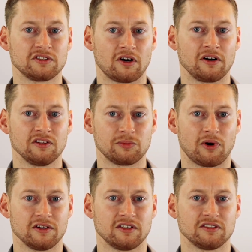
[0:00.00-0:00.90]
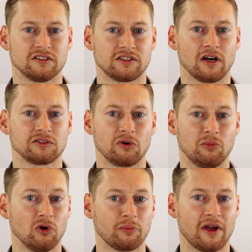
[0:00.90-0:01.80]
starting this process to talk to a
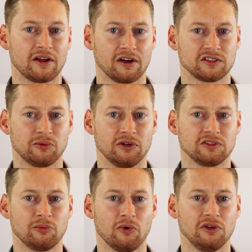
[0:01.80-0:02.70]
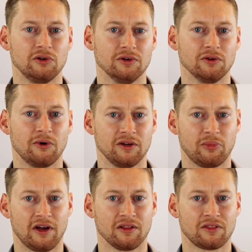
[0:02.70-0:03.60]
bulk bag expert to point you in the right
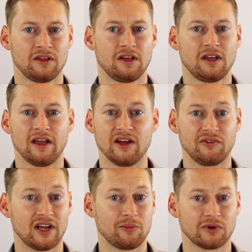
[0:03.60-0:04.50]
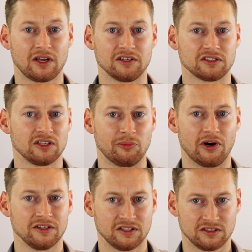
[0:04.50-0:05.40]
path. Every application and
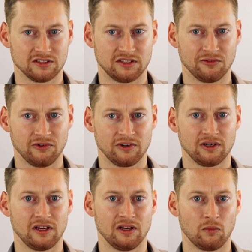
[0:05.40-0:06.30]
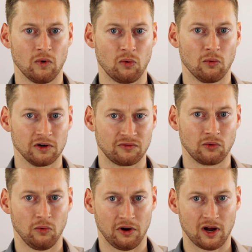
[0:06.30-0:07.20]
process is different, and what worked for
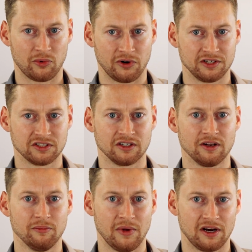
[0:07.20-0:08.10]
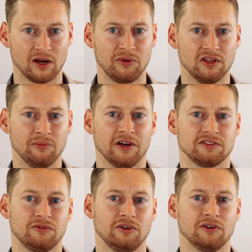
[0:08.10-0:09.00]
one operation may not be the
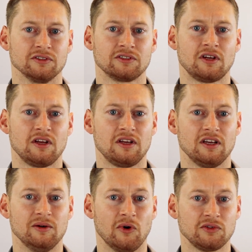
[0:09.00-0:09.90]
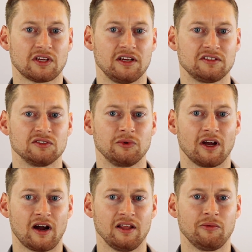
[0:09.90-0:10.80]
best for yours. In most cases, we
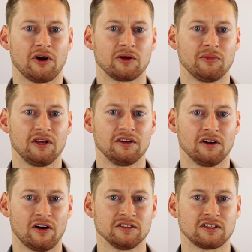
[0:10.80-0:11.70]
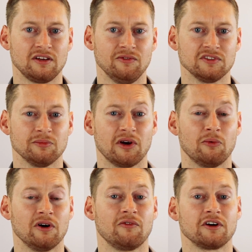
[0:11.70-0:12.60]
highly recommend an on-site visit by
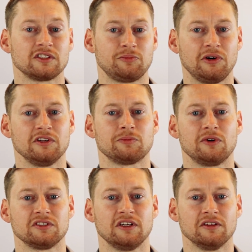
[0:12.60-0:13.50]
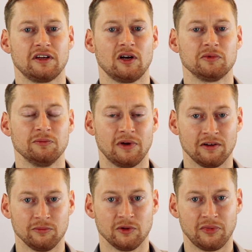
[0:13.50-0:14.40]
one of our experienced personnel to help
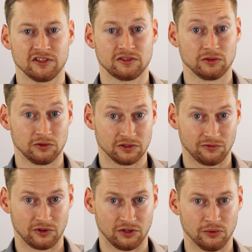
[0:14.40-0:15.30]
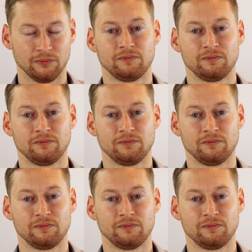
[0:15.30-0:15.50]
develop the best solution for you.